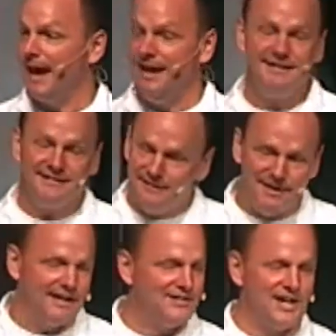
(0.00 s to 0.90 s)
I didn't
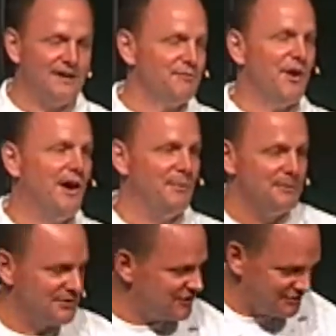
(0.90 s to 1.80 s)
give it any second thought.
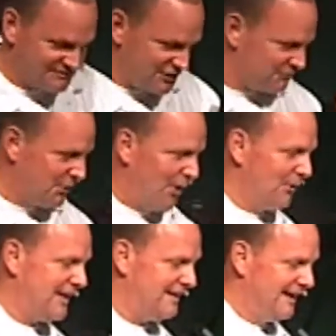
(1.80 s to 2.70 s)
We were just just
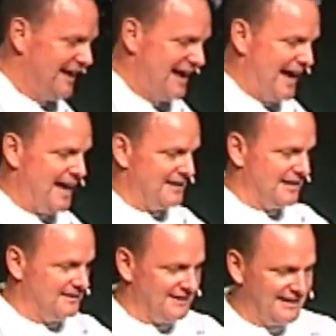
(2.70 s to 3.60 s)
rolling, and I
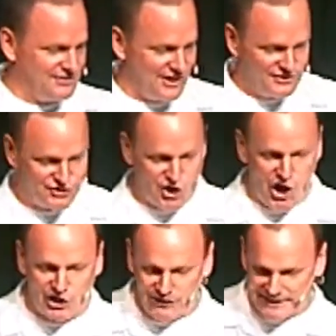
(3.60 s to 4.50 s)
had a, a, a
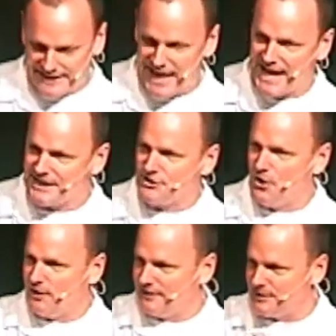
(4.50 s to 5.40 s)
chocolate cake
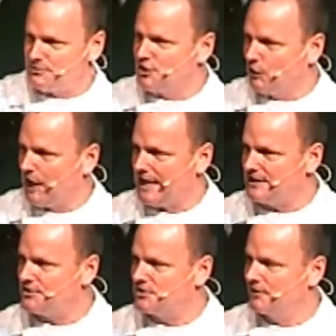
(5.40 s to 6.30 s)
donut that was
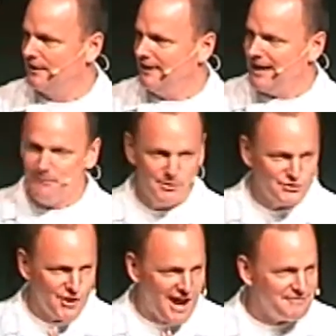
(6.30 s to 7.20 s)
glazed, and
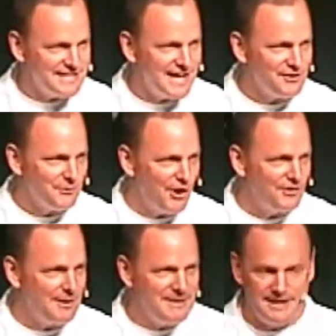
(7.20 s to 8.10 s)
we're driving down the
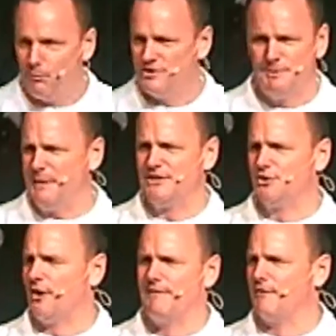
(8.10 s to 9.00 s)
road. And I mean, it wasn't the
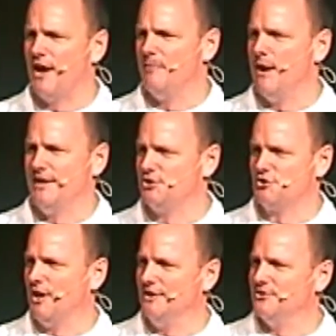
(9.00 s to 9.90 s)
best donut I've ever had by any
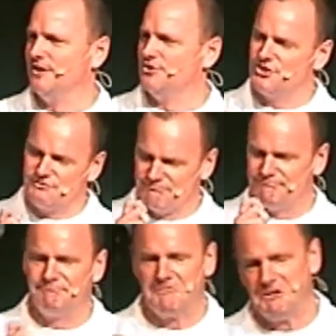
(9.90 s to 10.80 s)
stretch. You know, it's just
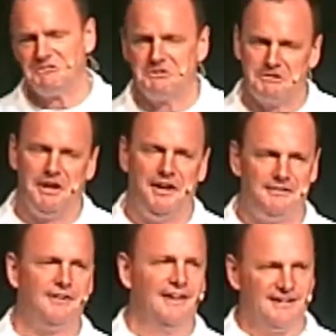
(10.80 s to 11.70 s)
it's
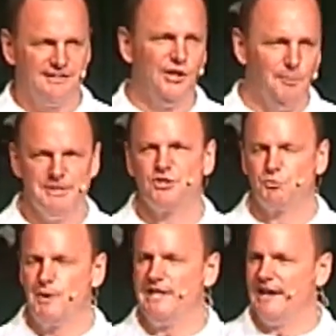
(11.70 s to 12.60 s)
okay, a little bit
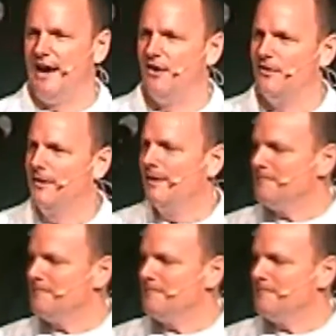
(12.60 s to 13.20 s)
sweeted out.